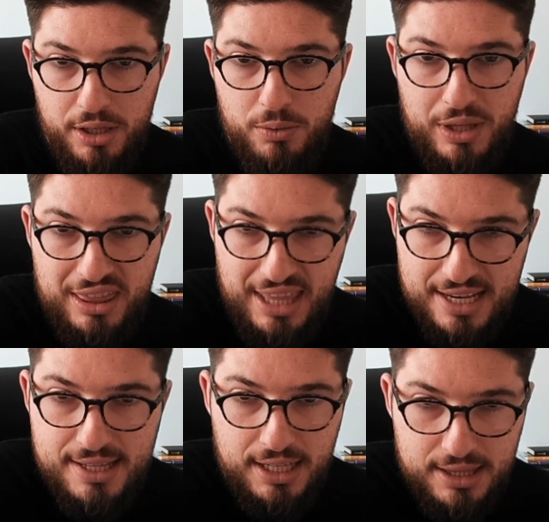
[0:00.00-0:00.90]
with
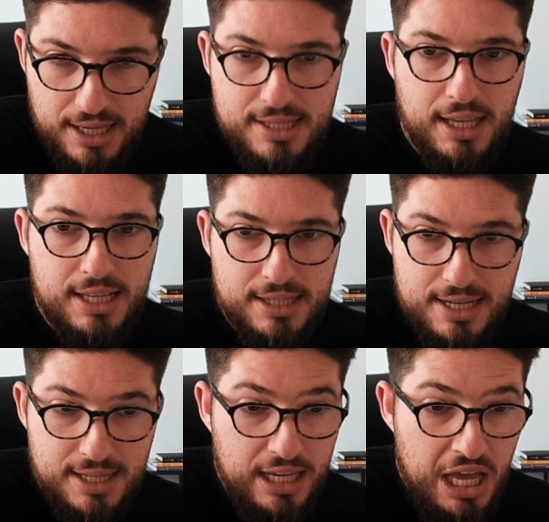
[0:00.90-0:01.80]
testing and testing and
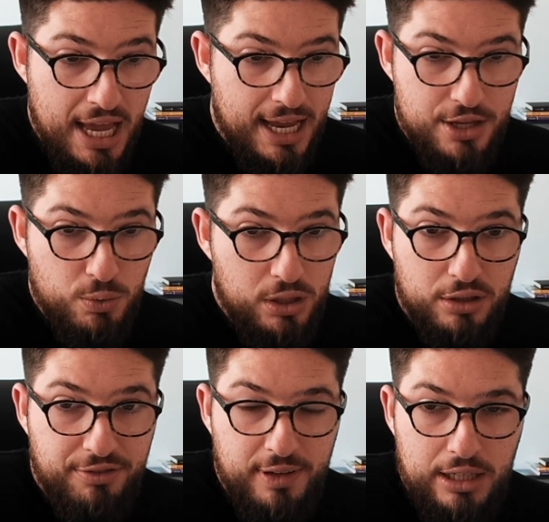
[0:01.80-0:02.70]
testing, and you will not
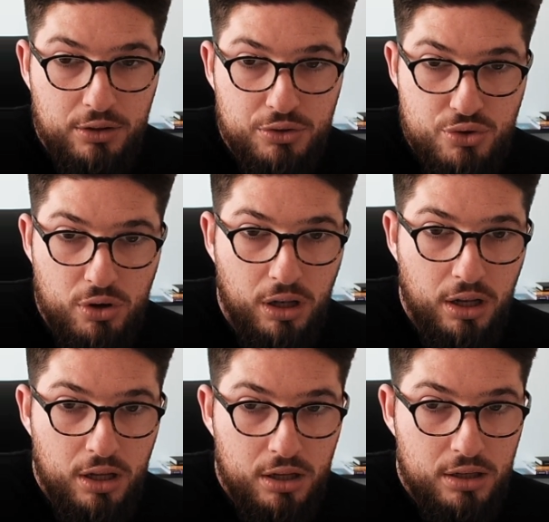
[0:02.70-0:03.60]
feel in control.
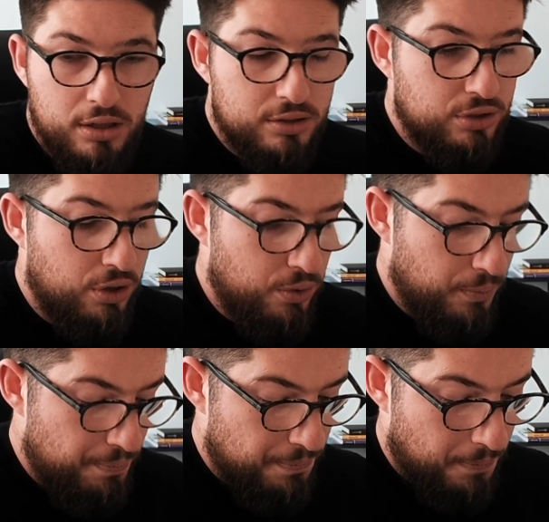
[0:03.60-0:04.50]
So
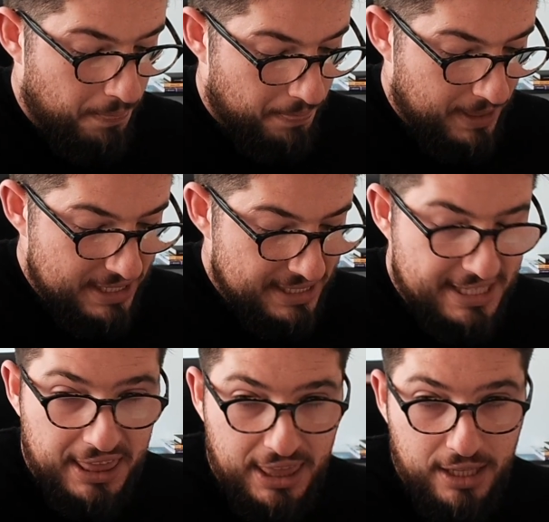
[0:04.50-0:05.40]
this is the
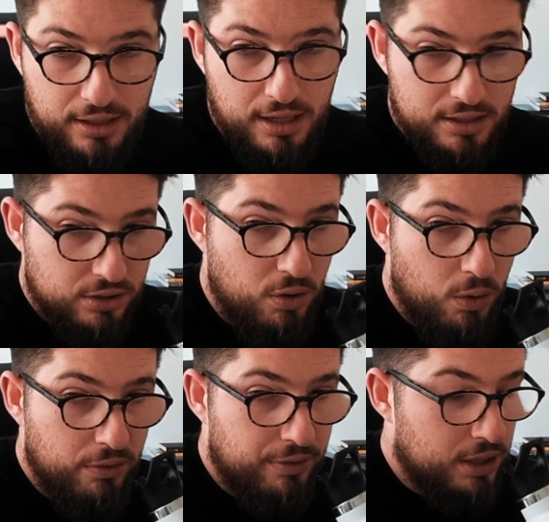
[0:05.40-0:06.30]
thing. Let's go
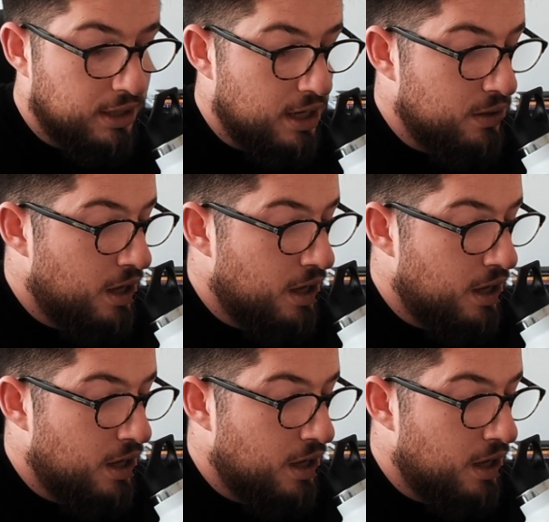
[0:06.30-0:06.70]
over it now.